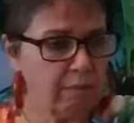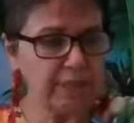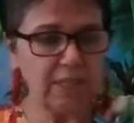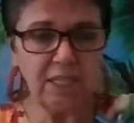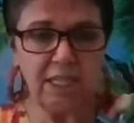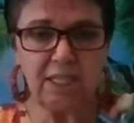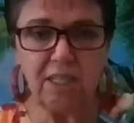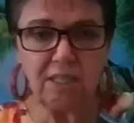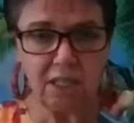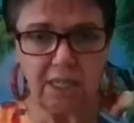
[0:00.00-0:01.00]
But
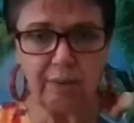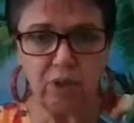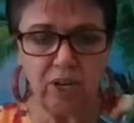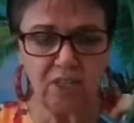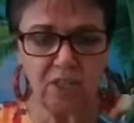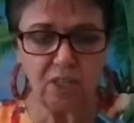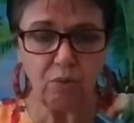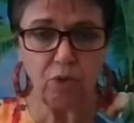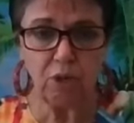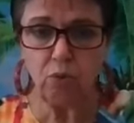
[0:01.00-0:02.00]
the neighbor asked
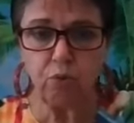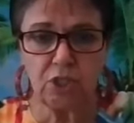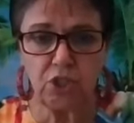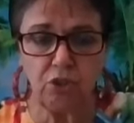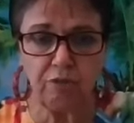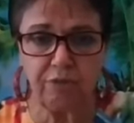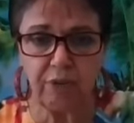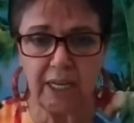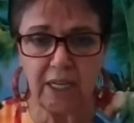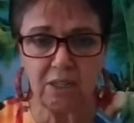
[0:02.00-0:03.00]
her, "Well, weren't you
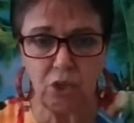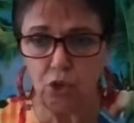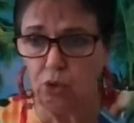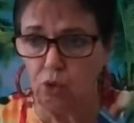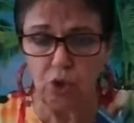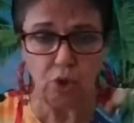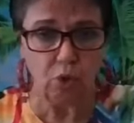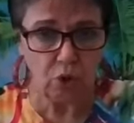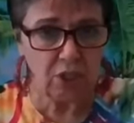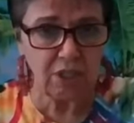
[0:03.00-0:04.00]
afraid?
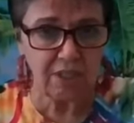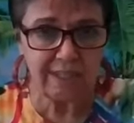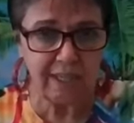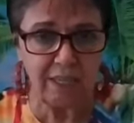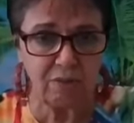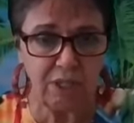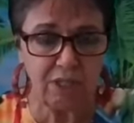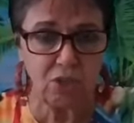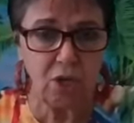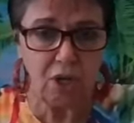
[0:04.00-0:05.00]
You heard the
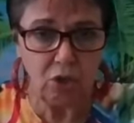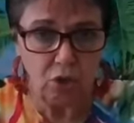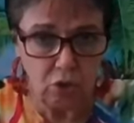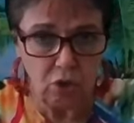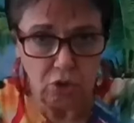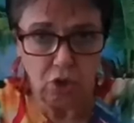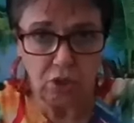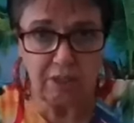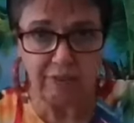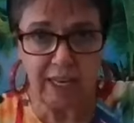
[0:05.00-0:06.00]
sirens. You
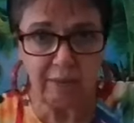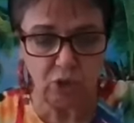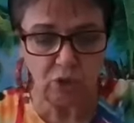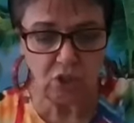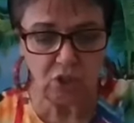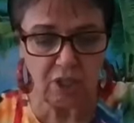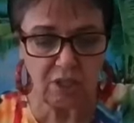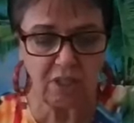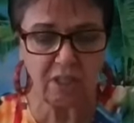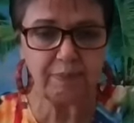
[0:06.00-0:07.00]
should have came to the
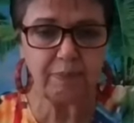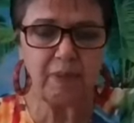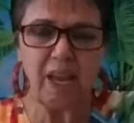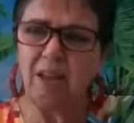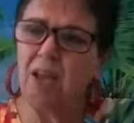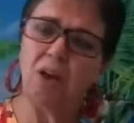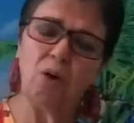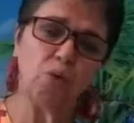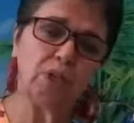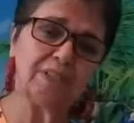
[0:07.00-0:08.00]
shelter."
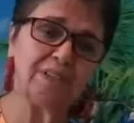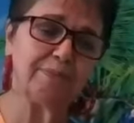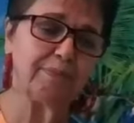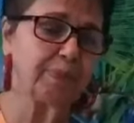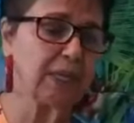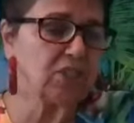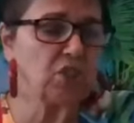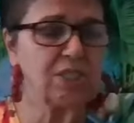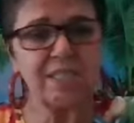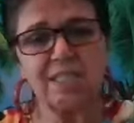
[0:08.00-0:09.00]
"Well,"
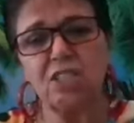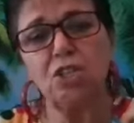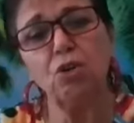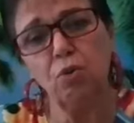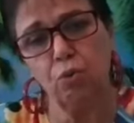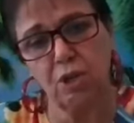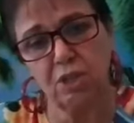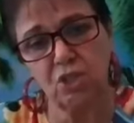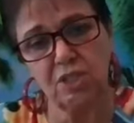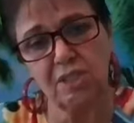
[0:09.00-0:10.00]
she says, "you know
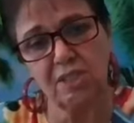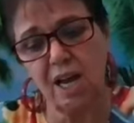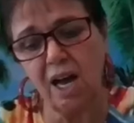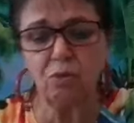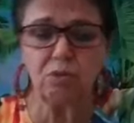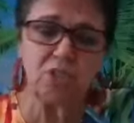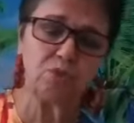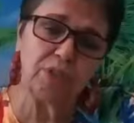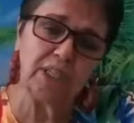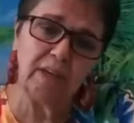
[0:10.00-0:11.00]
what?" She says, "I
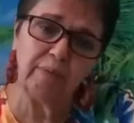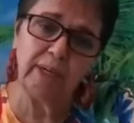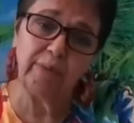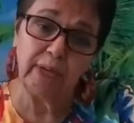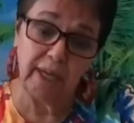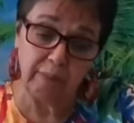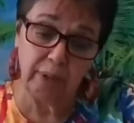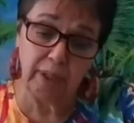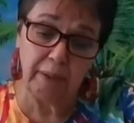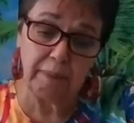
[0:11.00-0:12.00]
was reading my
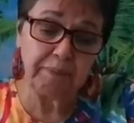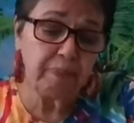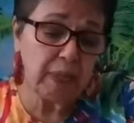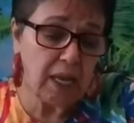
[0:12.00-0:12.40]
Bible,